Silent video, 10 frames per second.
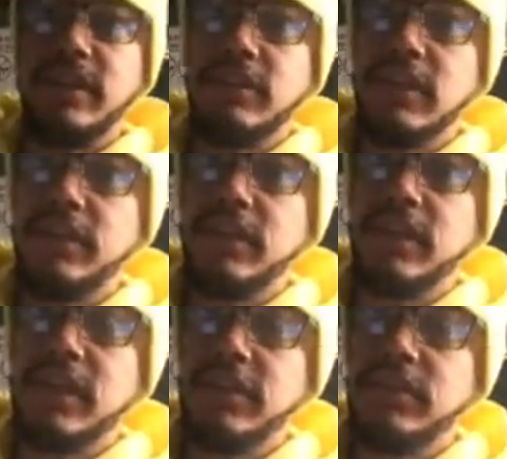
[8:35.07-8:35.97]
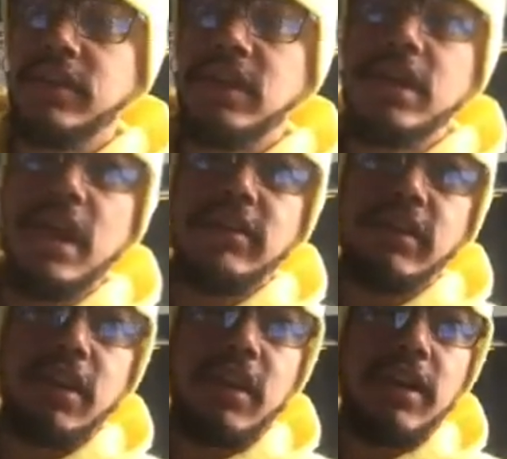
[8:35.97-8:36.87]
mental health, and history has a
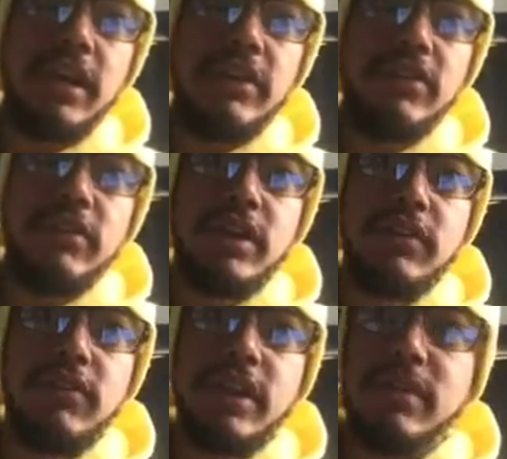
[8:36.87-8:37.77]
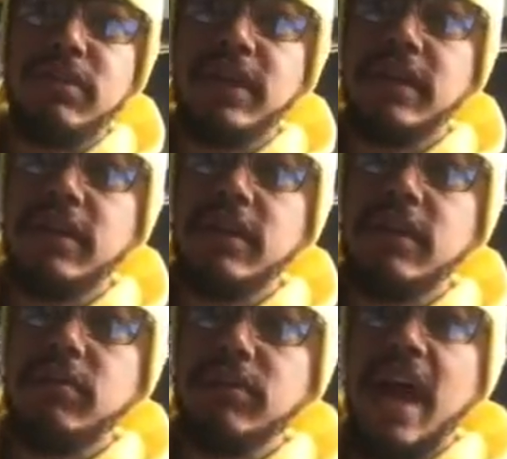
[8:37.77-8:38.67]
long history of labeling
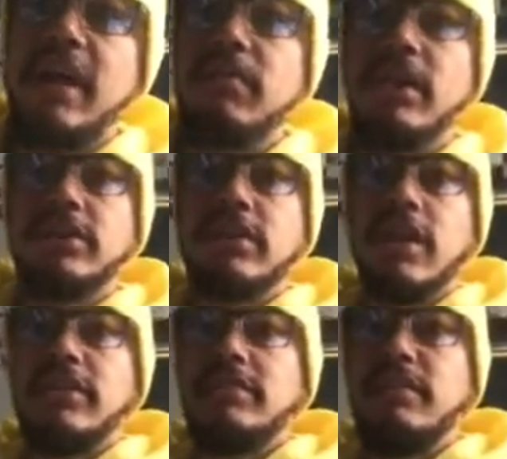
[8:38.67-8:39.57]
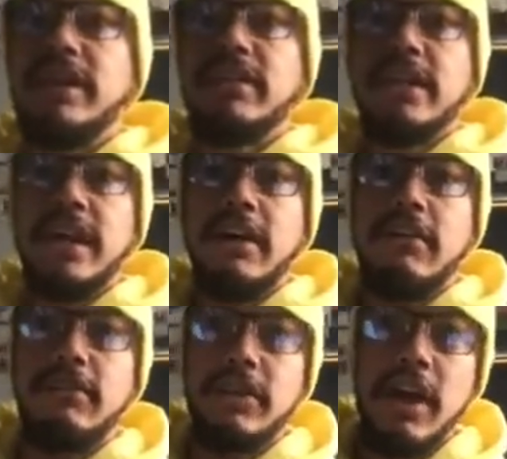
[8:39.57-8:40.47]
black martial artists mentally
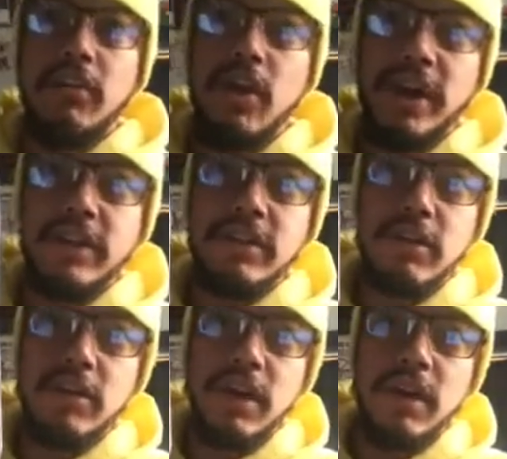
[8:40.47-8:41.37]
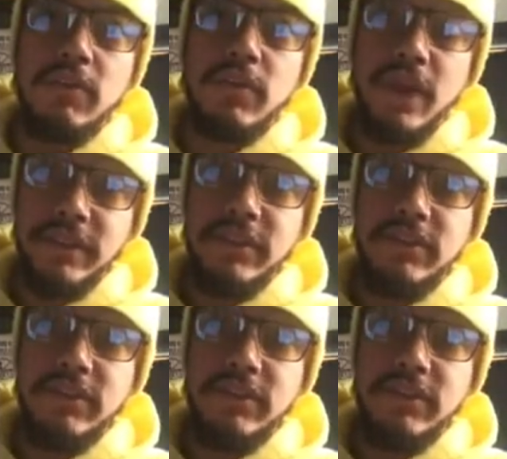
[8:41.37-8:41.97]
ill for not wanting to go along with white